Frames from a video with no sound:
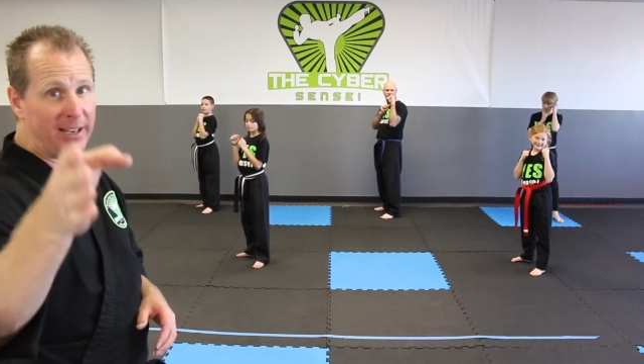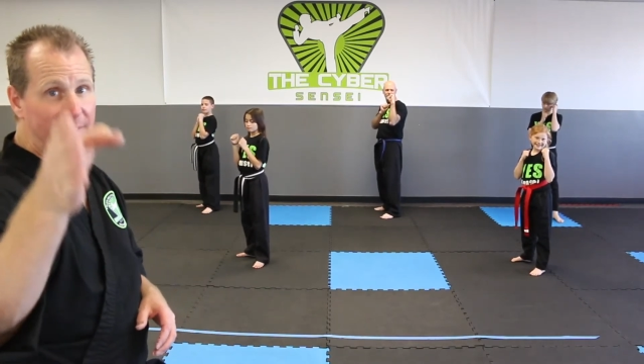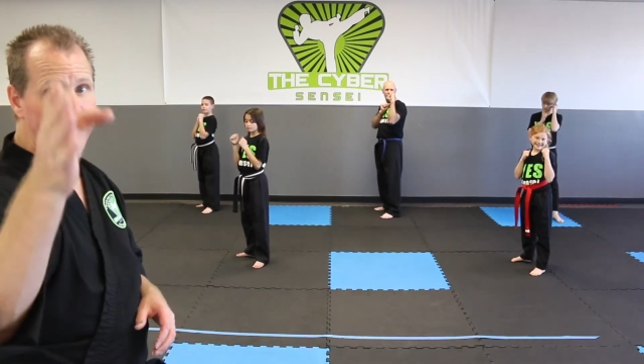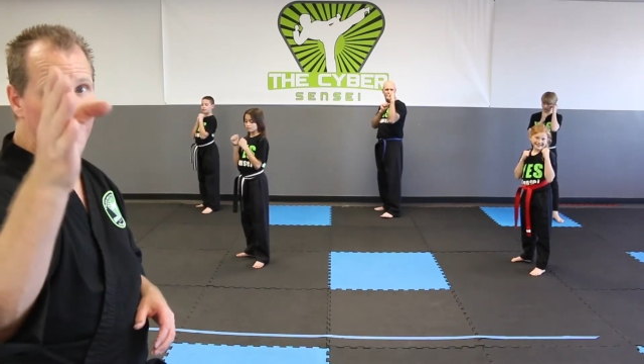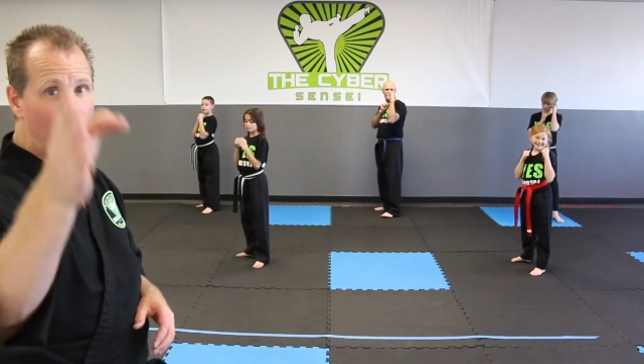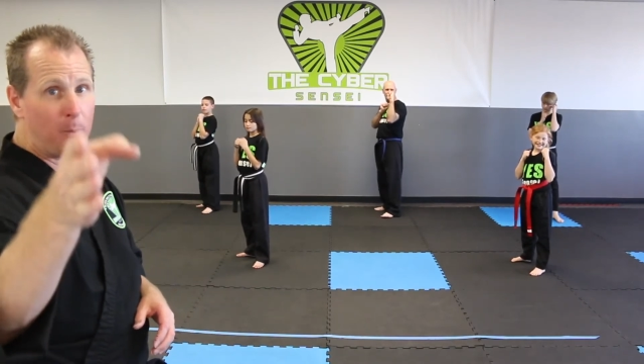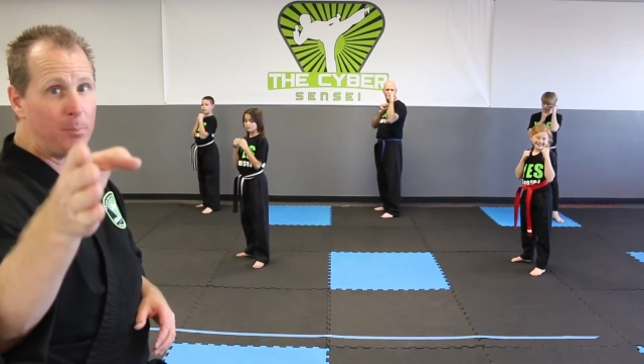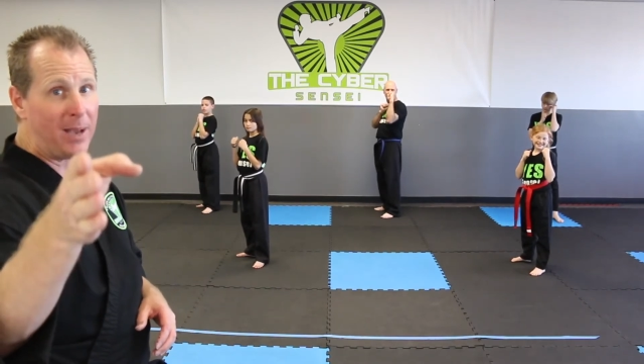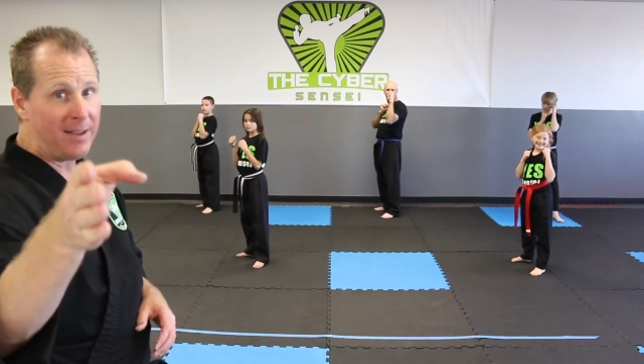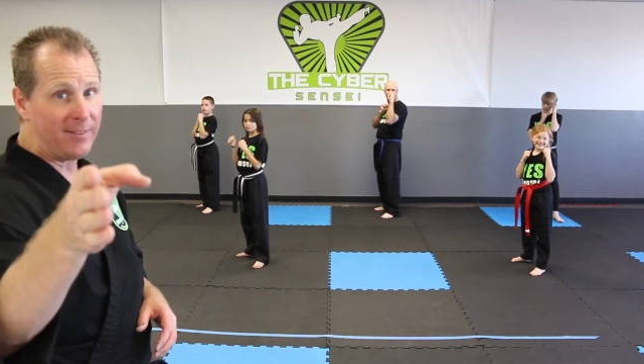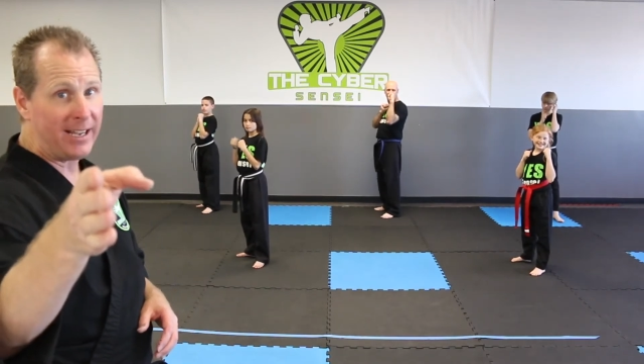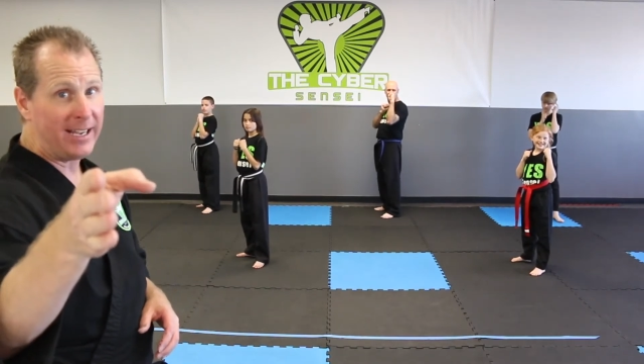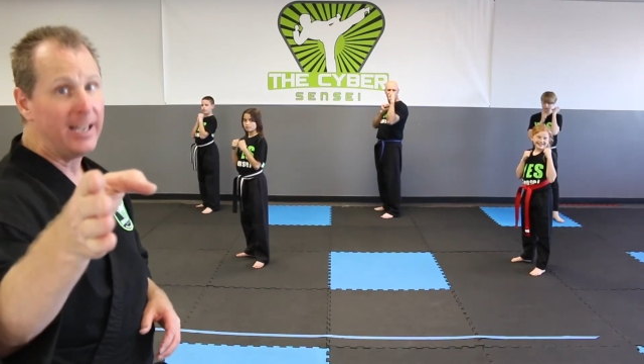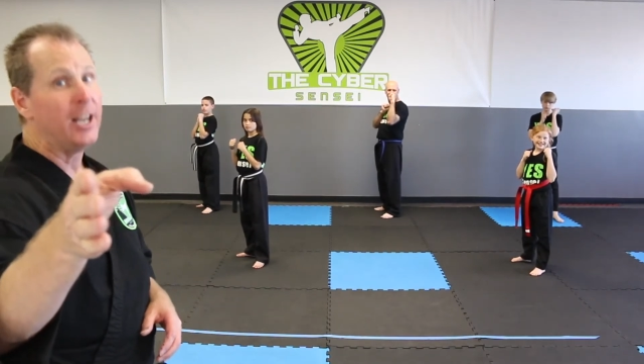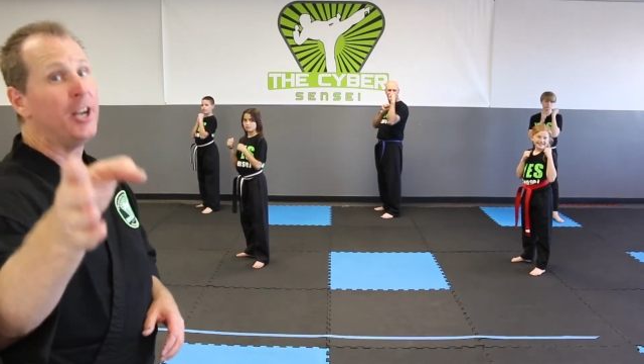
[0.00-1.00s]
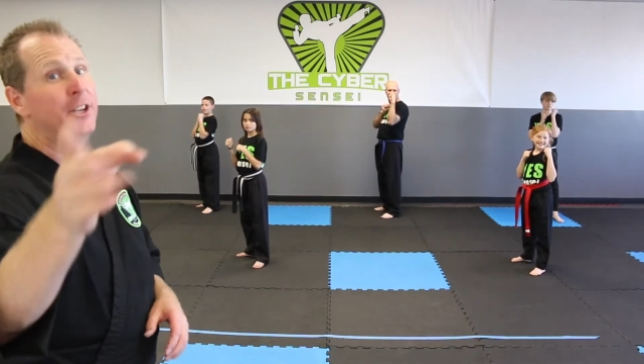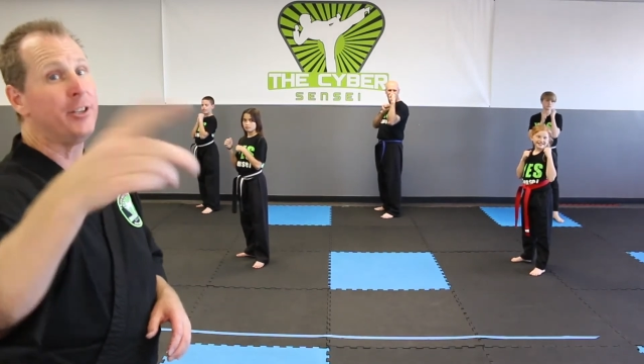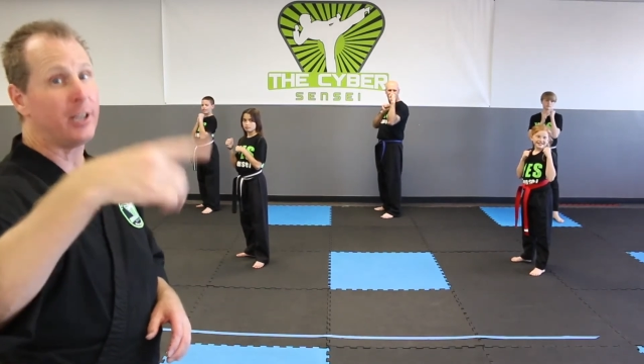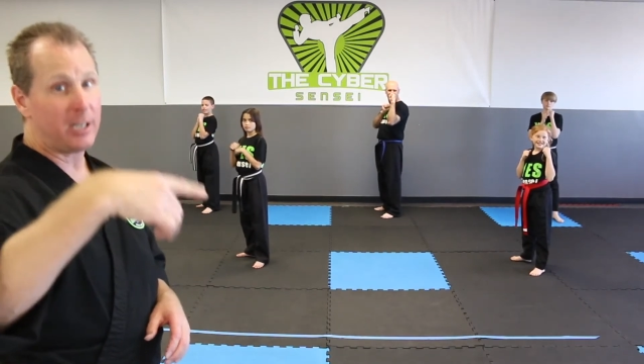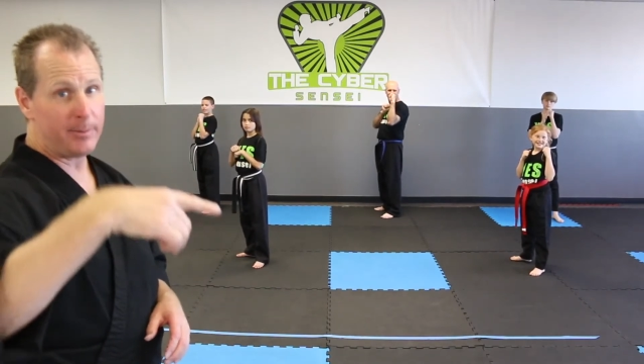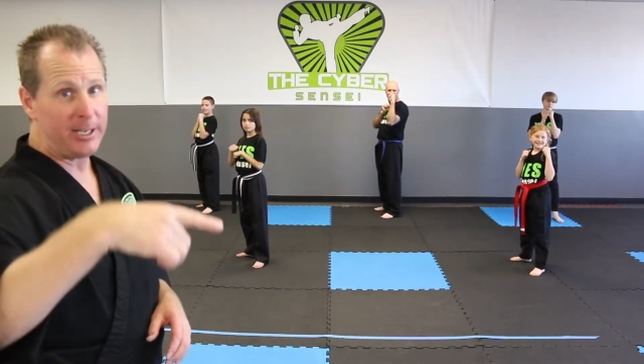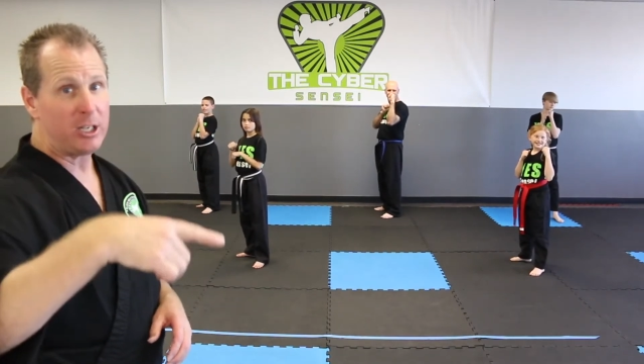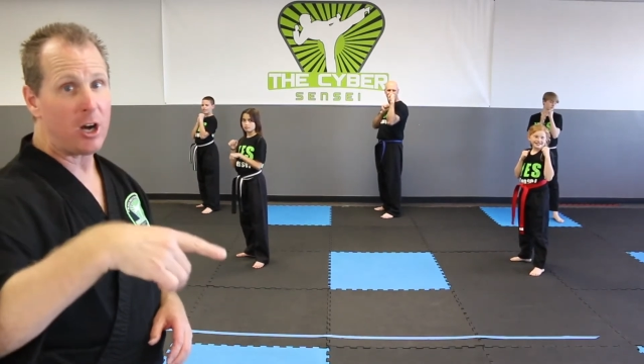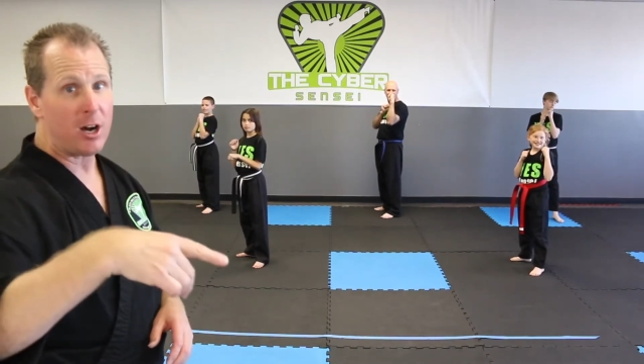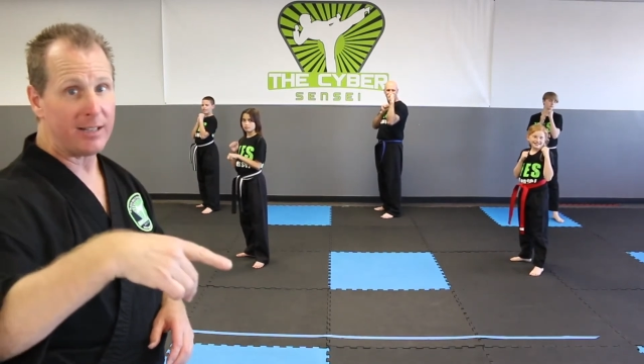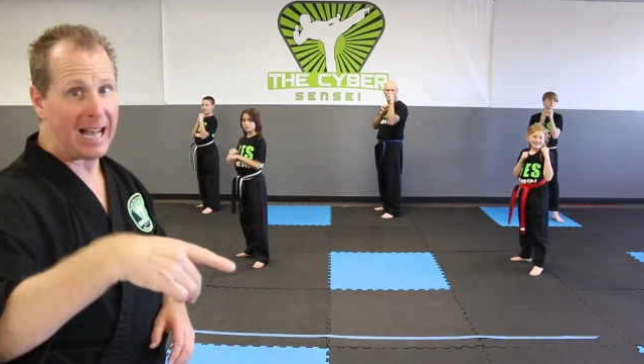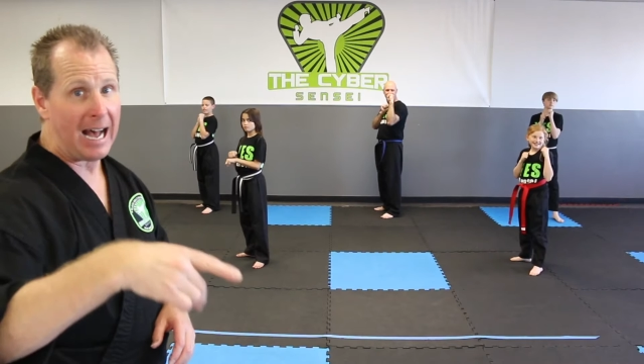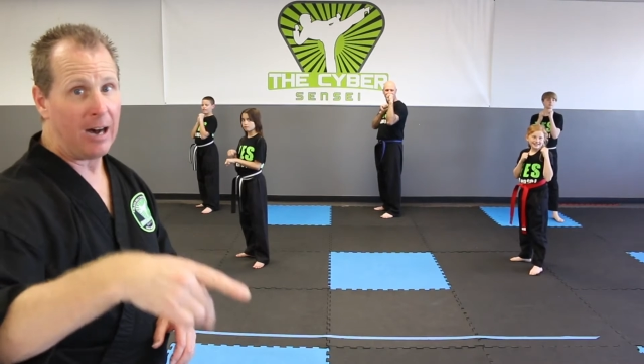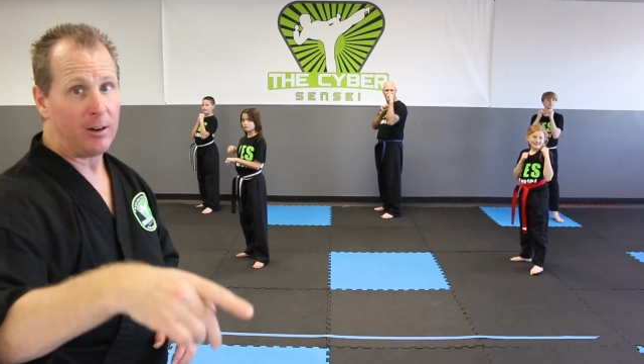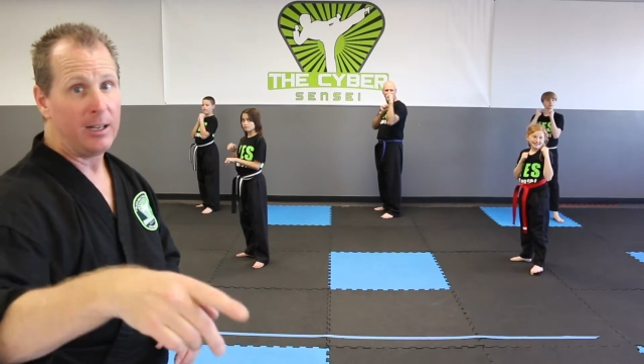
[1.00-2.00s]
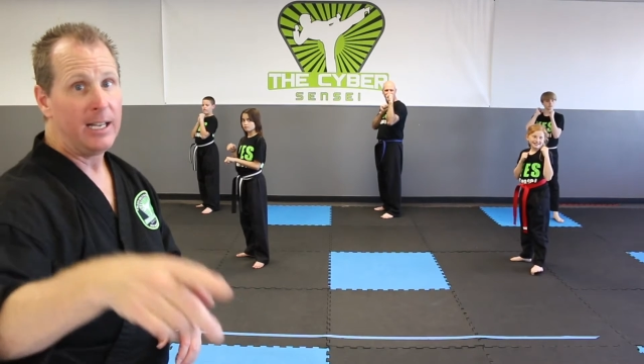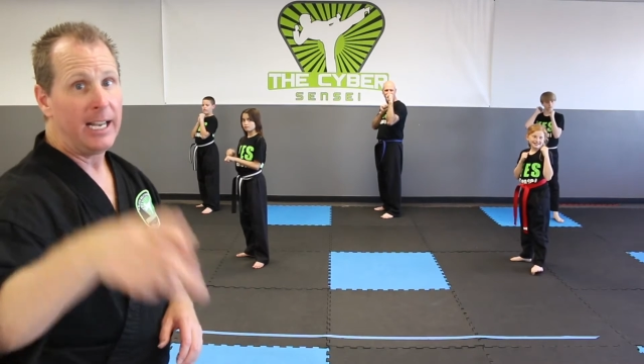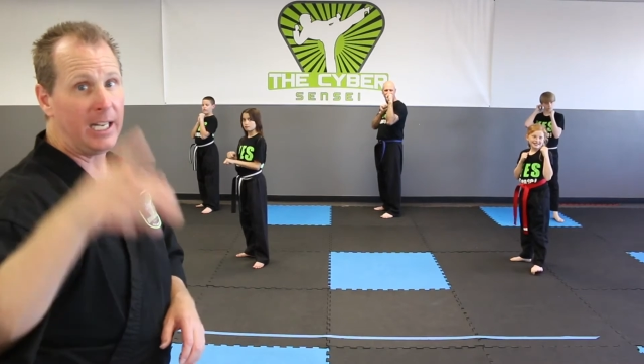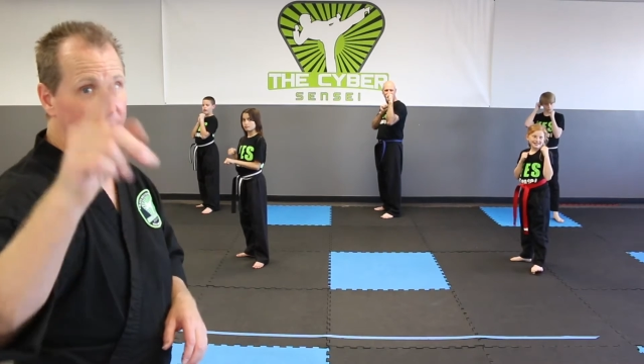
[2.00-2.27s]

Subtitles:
If you don't pivot, you're going to be called out.